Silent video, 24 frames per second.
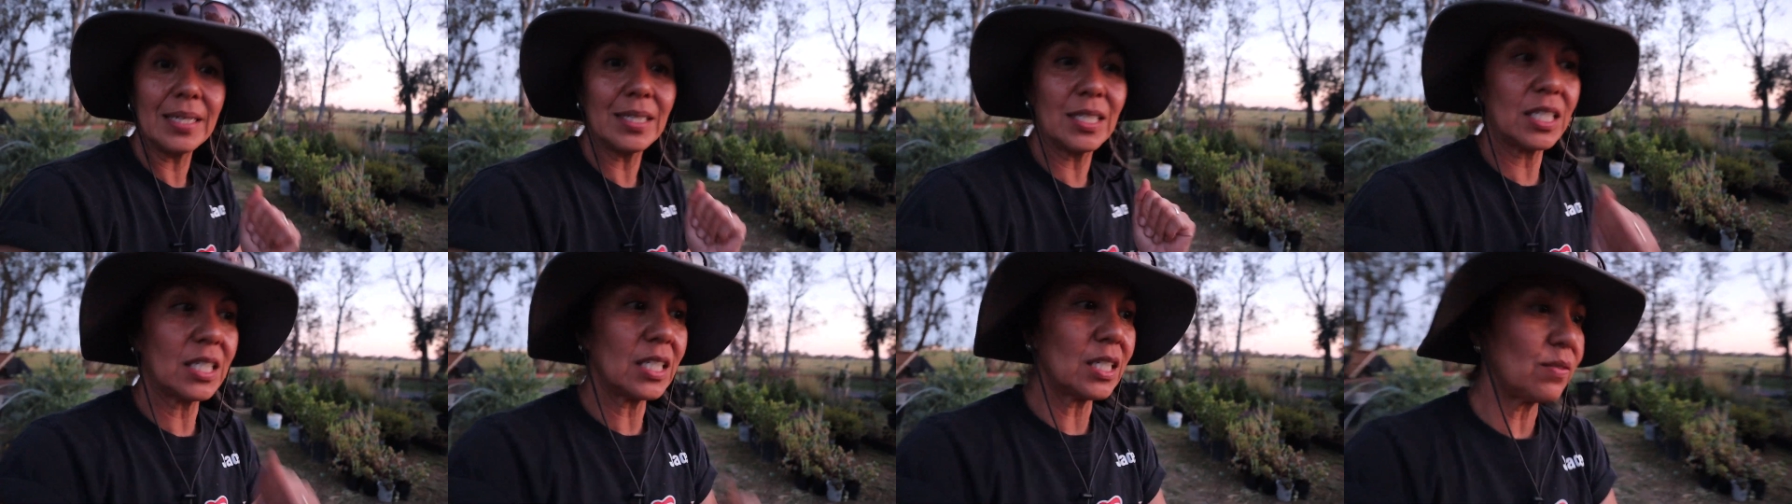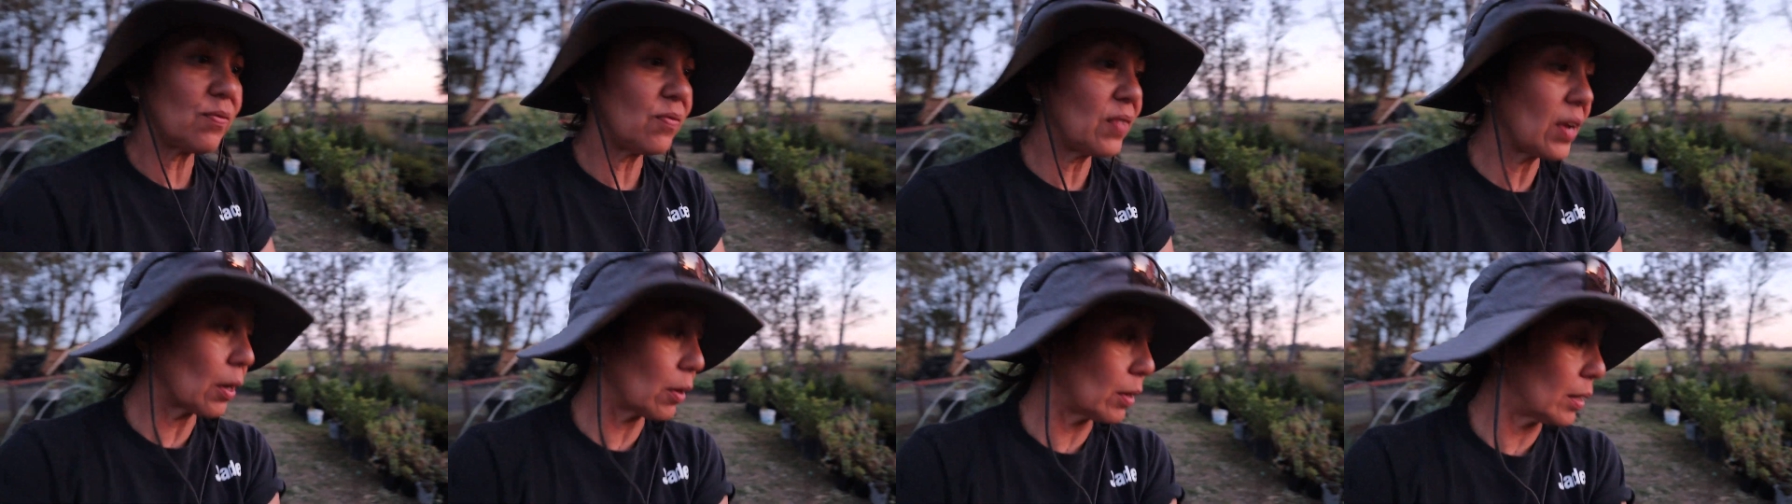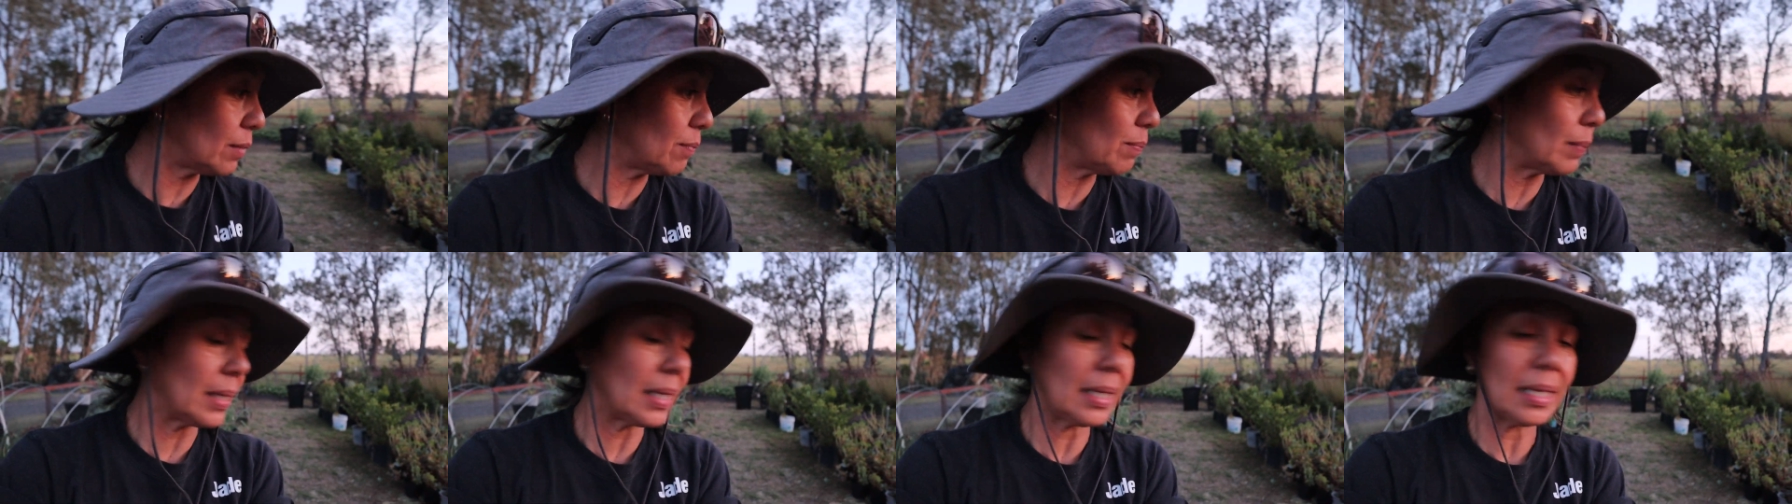It's just
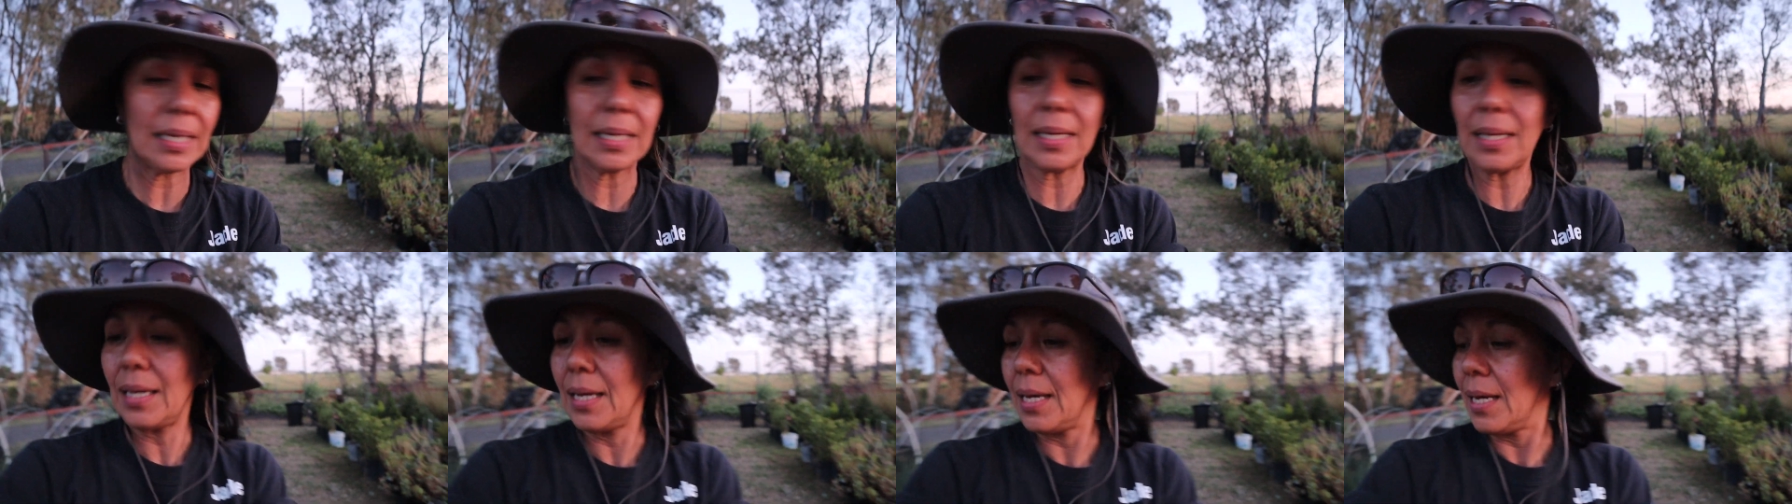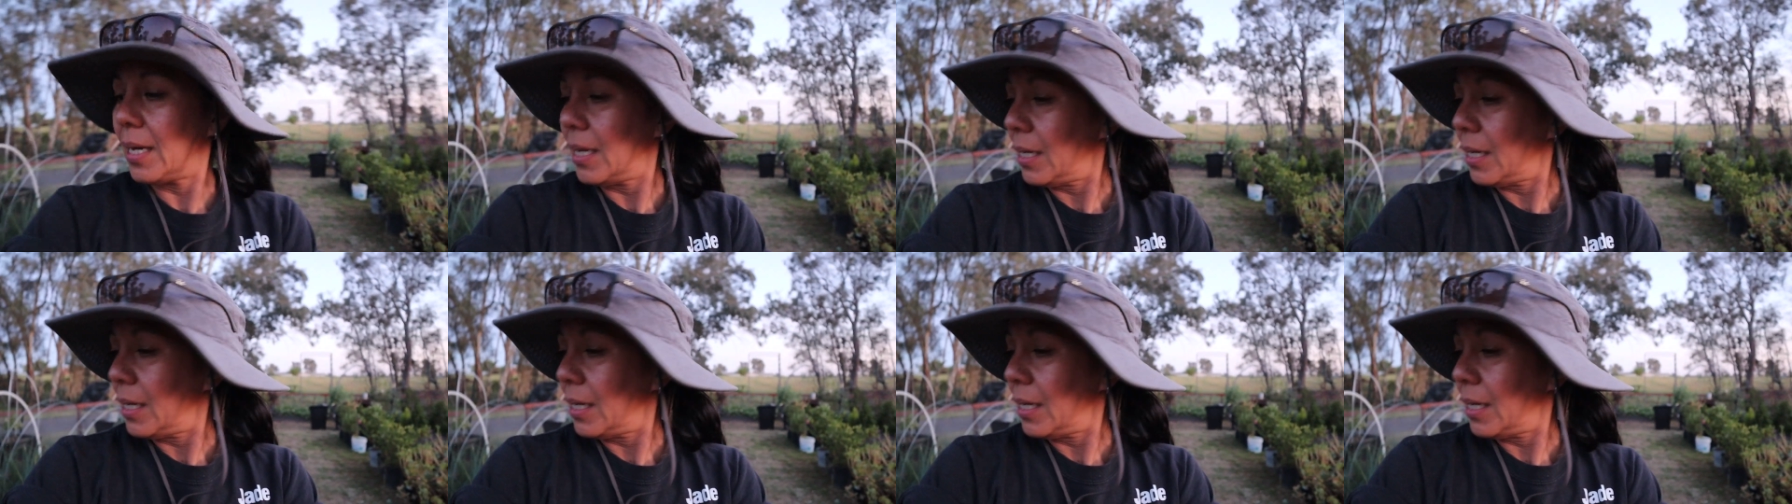very meaty.